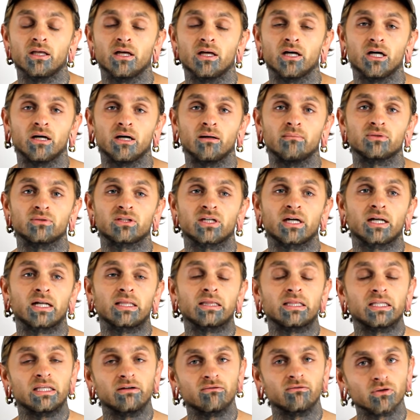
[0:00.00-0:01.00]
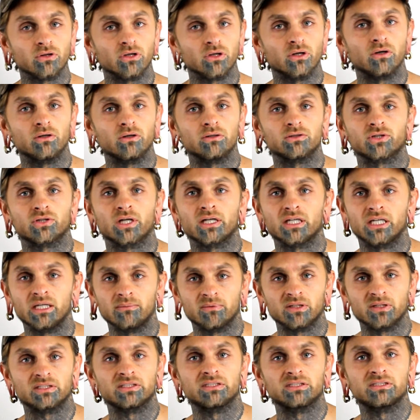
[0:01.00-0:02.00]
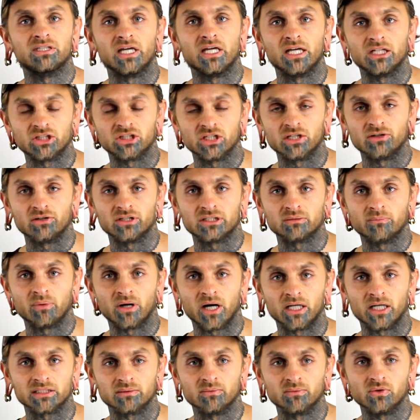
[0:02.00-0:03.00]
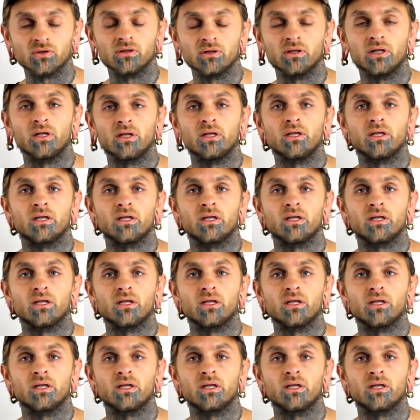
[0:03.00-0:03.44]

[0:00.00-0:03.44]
Um, kind of leave it alone, try and keep it as stationary as possible